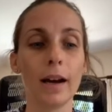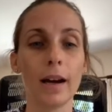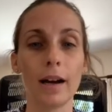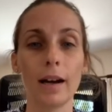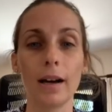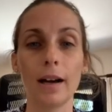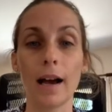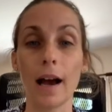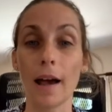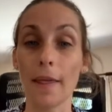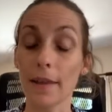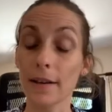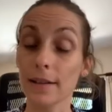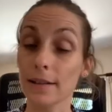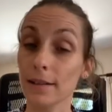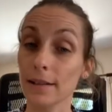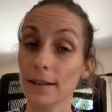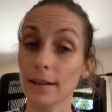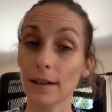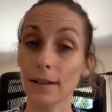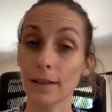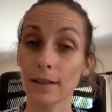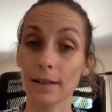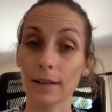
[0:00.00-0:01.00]
And that's the
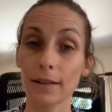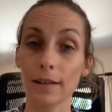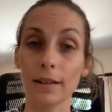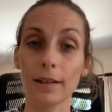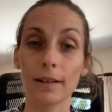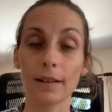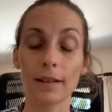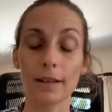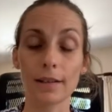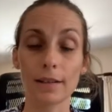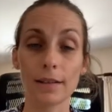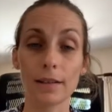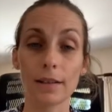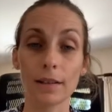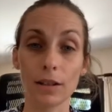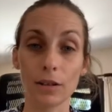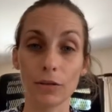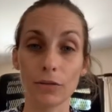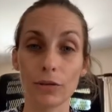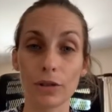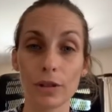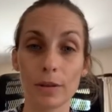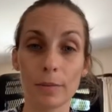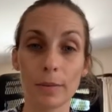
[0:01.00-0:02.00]
other thing, that's the
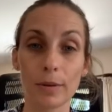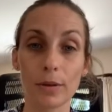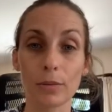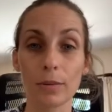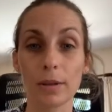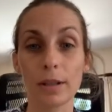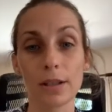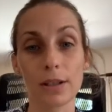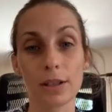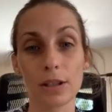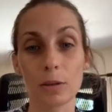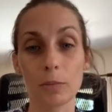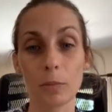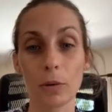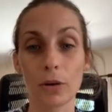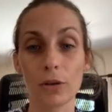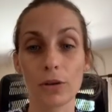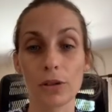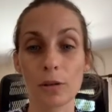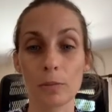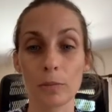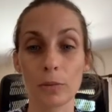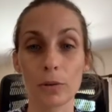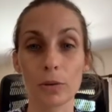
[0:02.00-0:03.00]
difference between
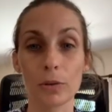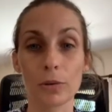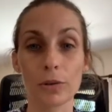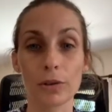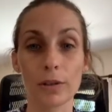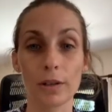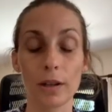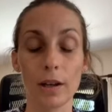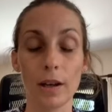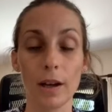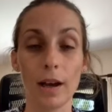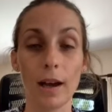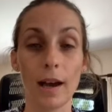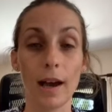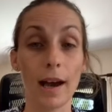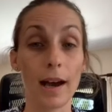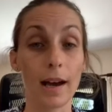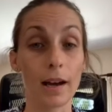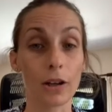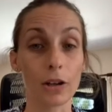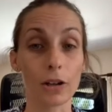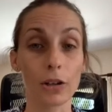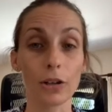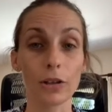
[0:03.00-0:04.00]
disposables
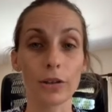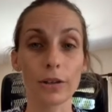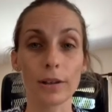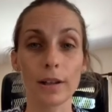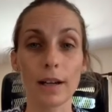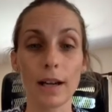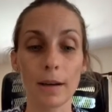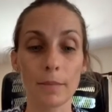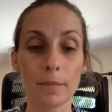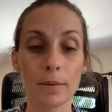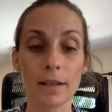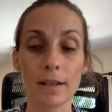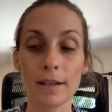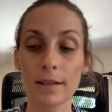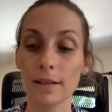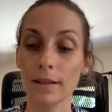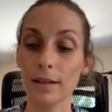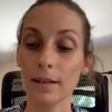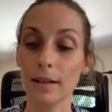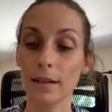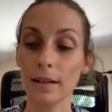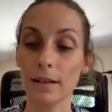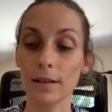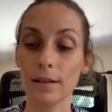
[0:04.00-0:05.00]
and cloth nappies,
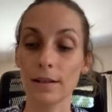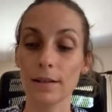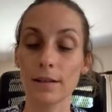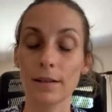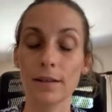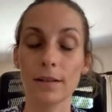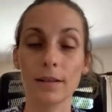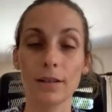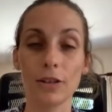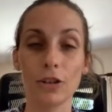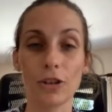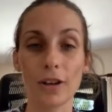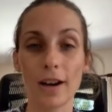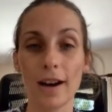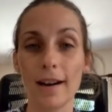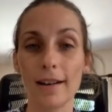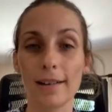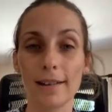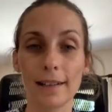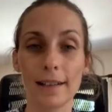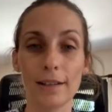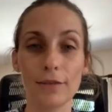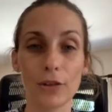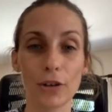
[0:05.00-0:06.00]
is you can't
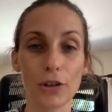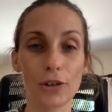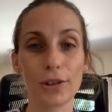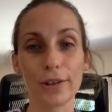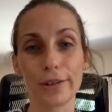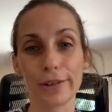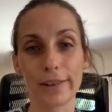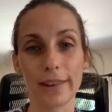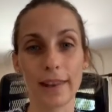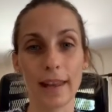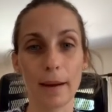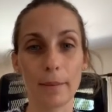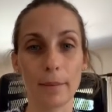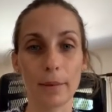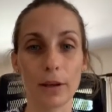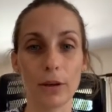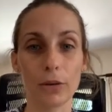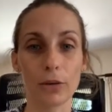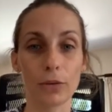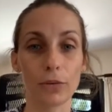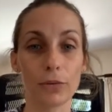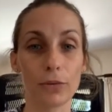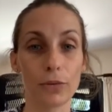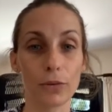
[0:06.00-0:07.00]
leave a cloth nappy
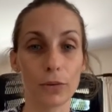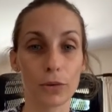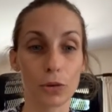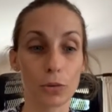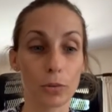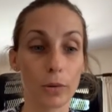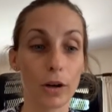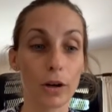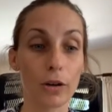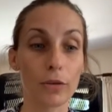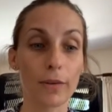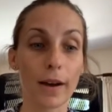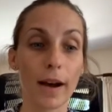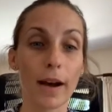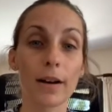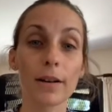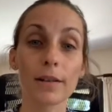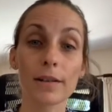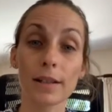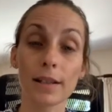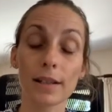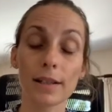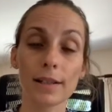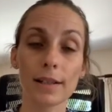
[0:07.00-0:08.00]
on for 12
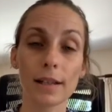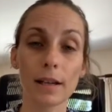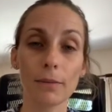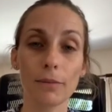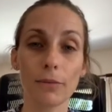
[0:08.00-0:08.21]
hours except for